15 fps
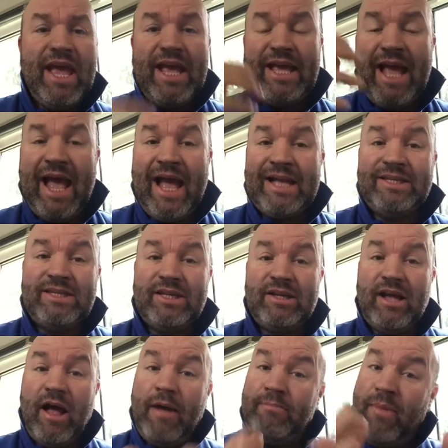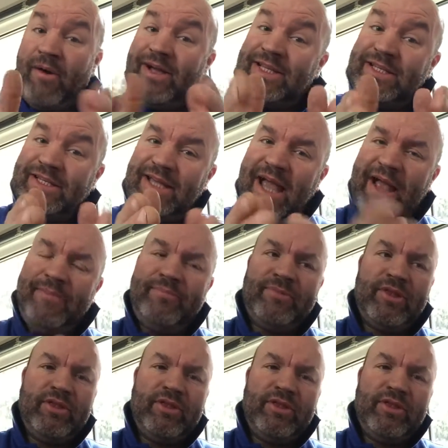he had a mindset